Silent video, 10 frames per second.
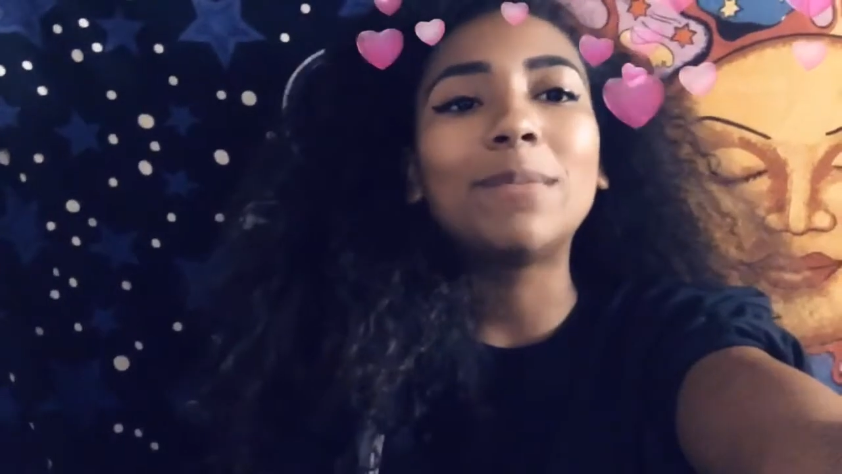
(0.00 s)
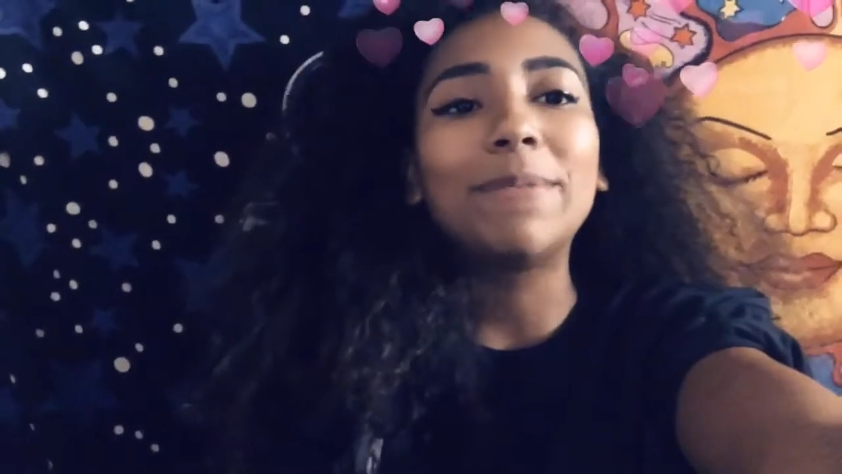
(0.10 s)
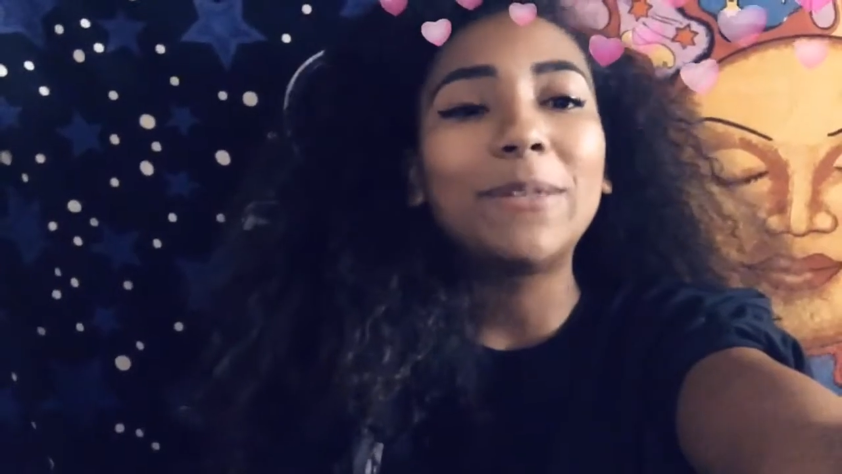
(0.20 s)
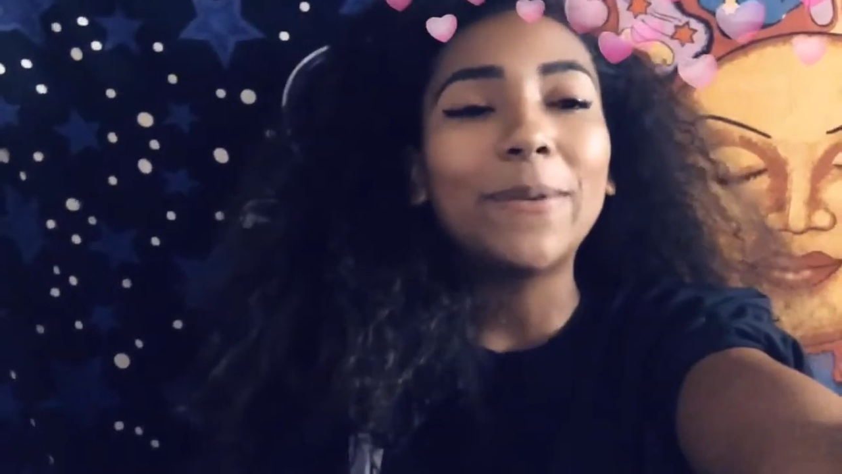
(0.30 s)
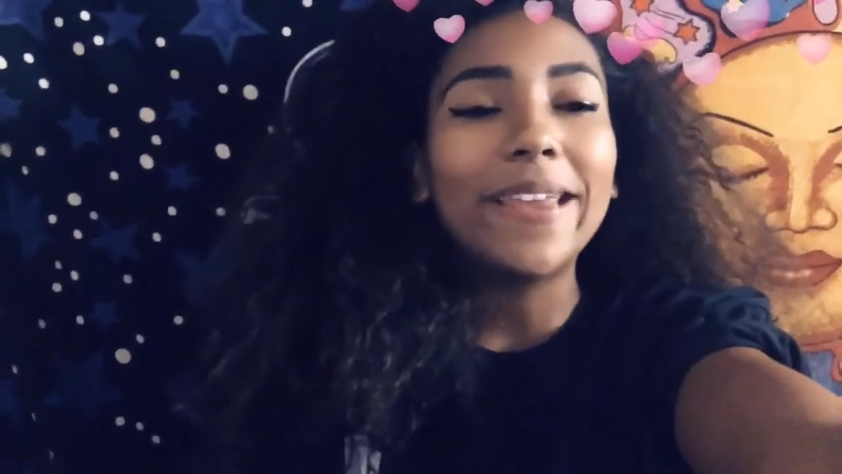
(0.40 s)

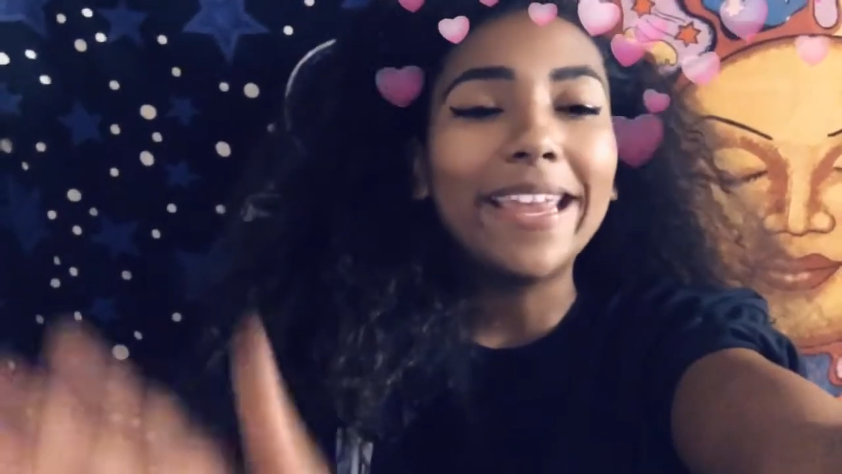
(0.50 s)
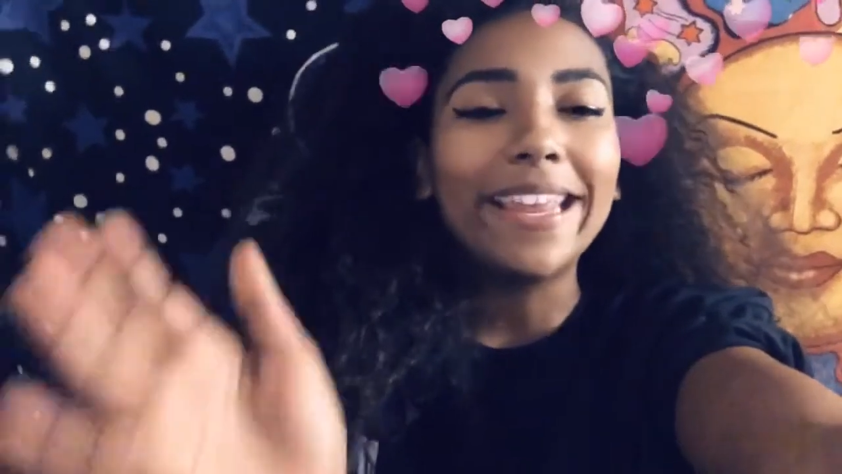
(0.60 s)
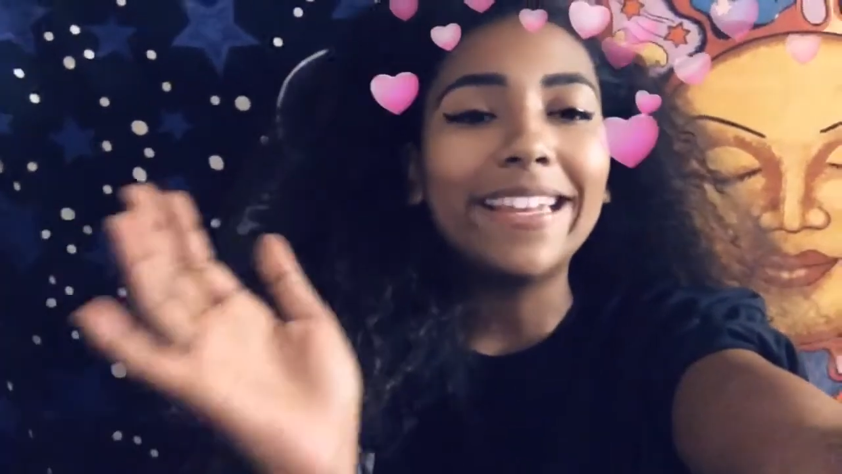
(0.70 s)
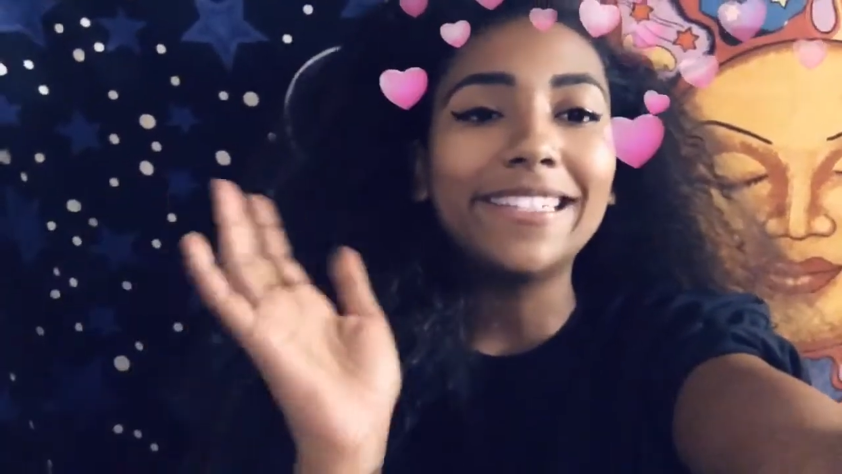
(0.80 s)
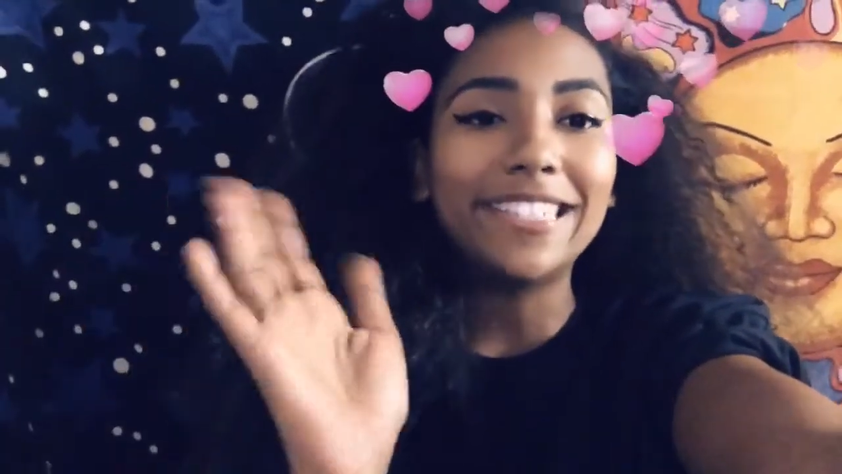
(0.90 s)

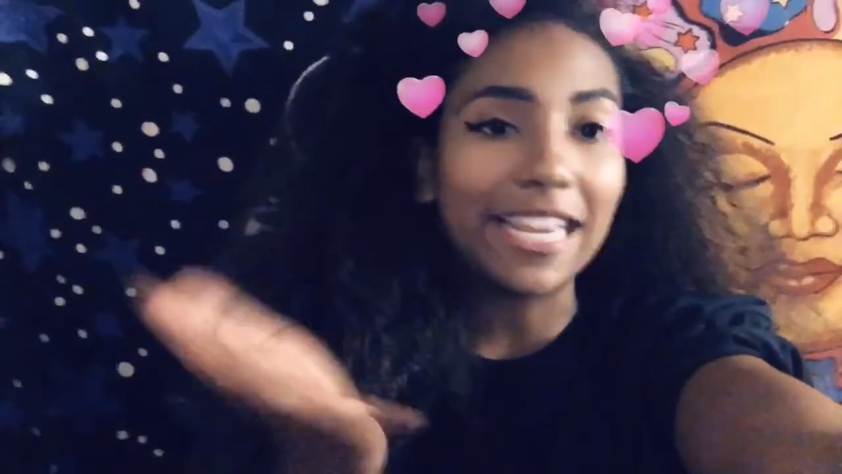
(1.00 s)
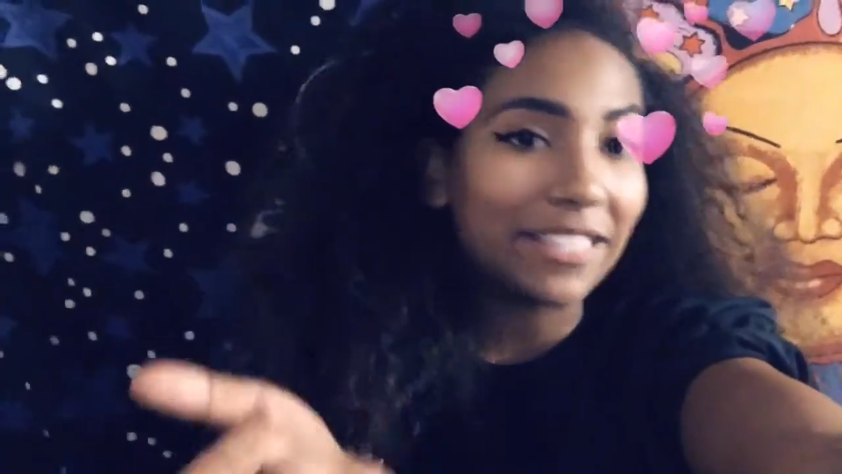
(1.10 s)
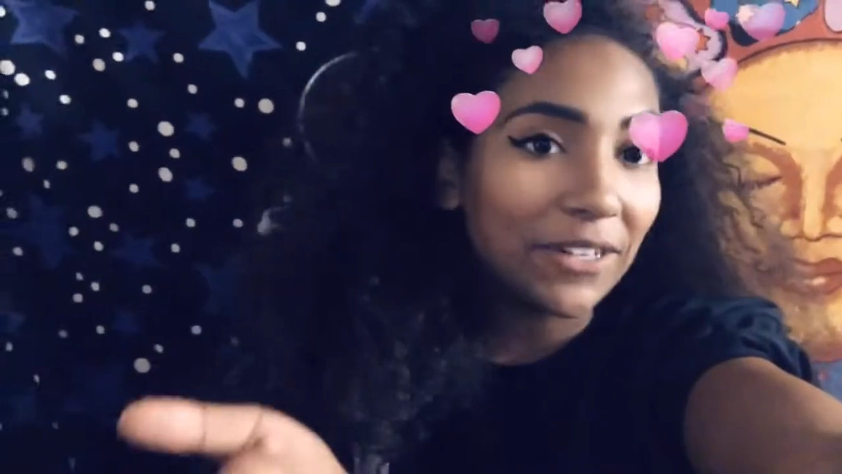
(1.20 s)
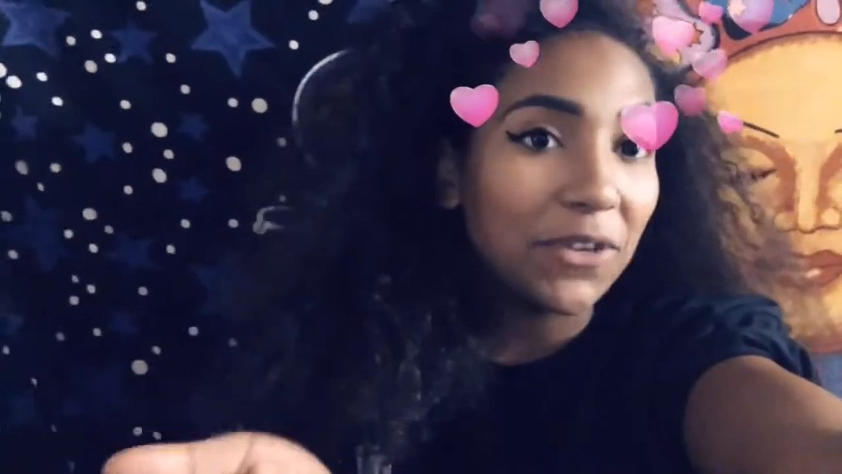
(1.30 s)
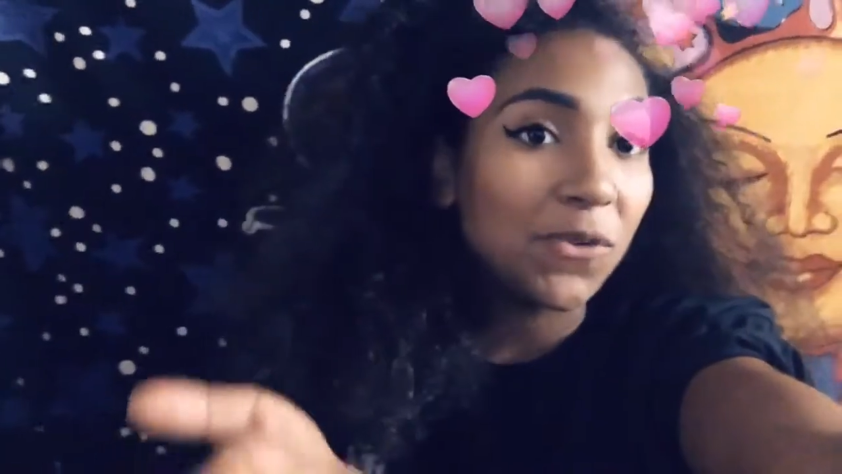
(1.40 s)
between
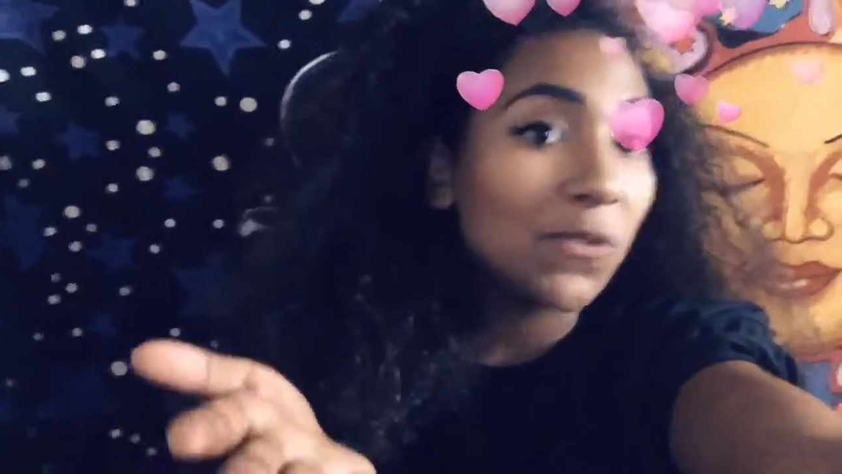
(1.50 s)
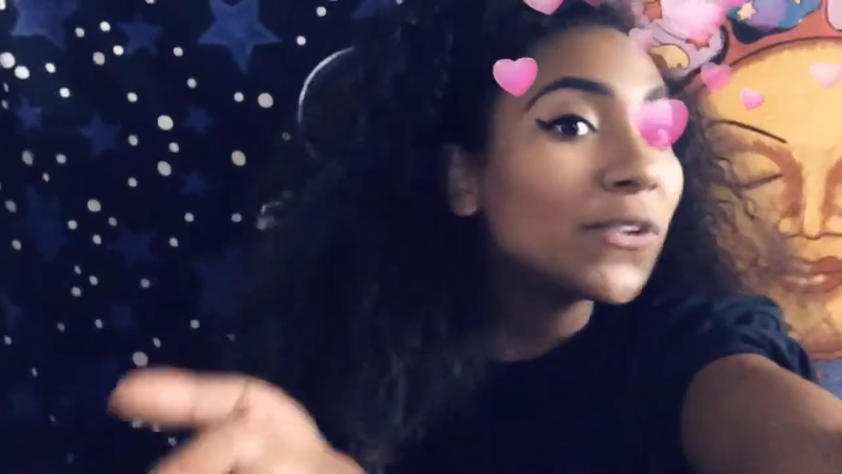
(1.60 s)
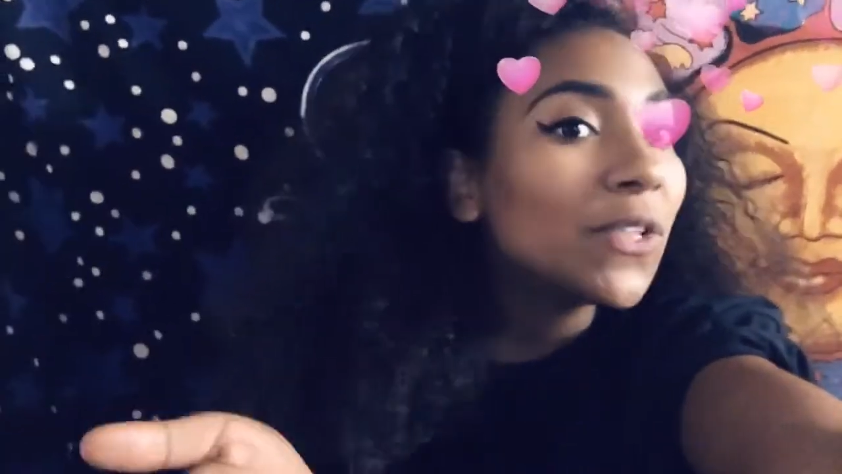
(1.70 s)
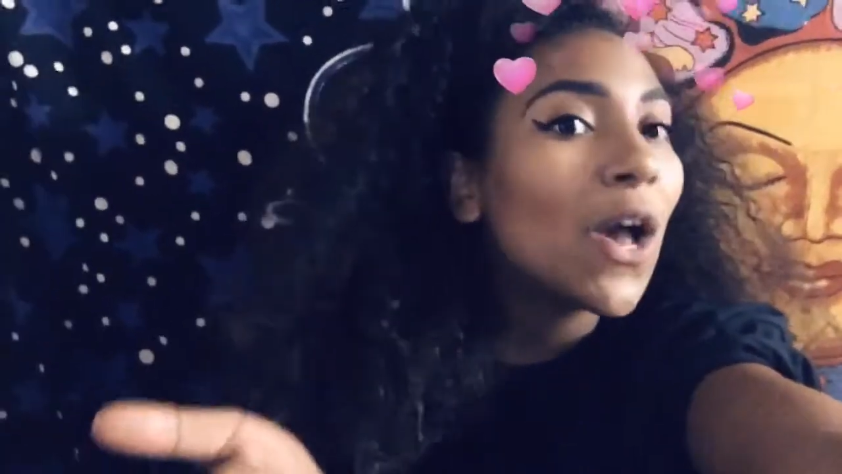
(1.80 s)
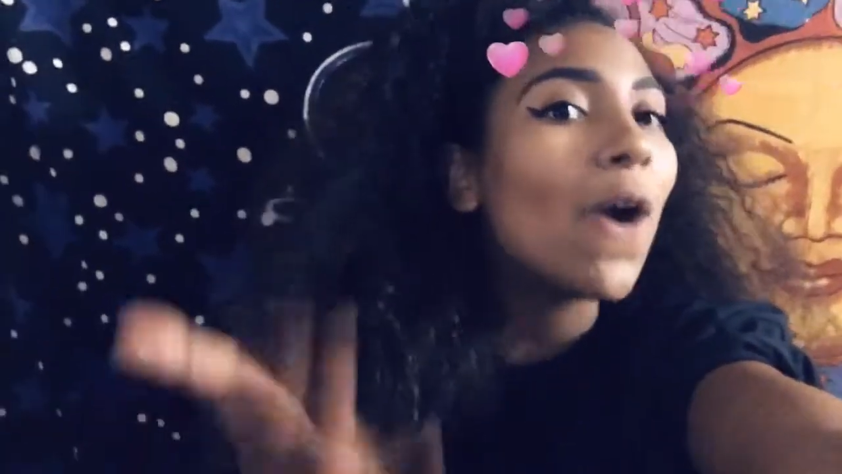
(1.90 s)
Jason
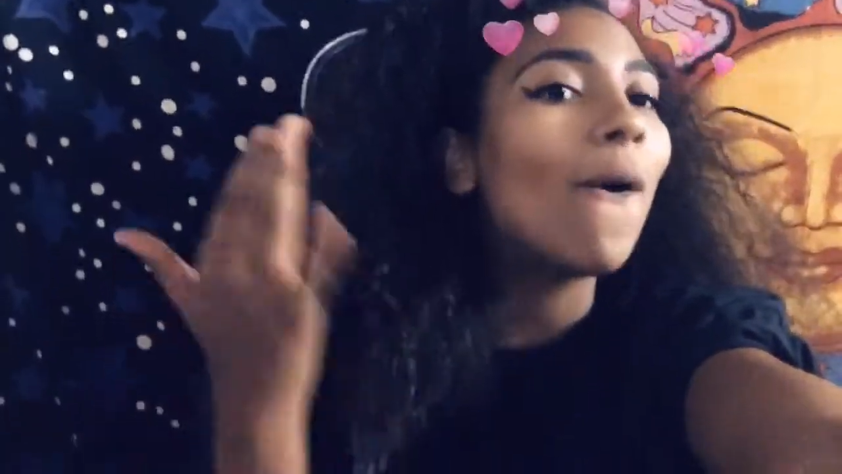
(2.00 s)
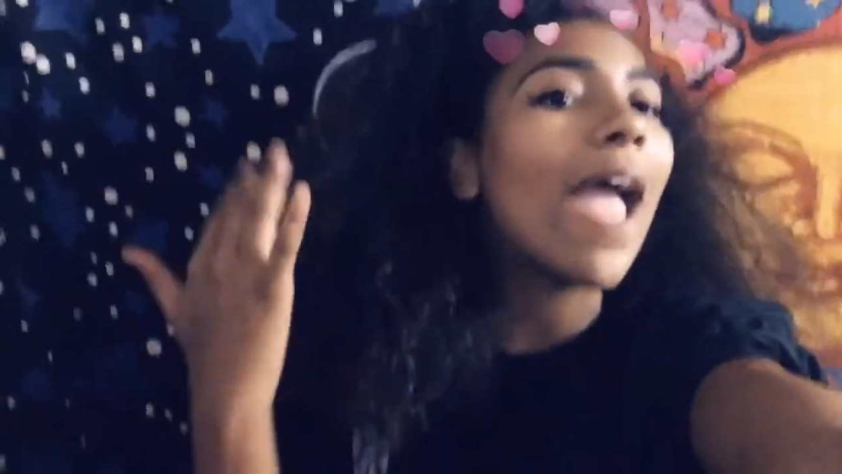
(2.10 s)
Derulo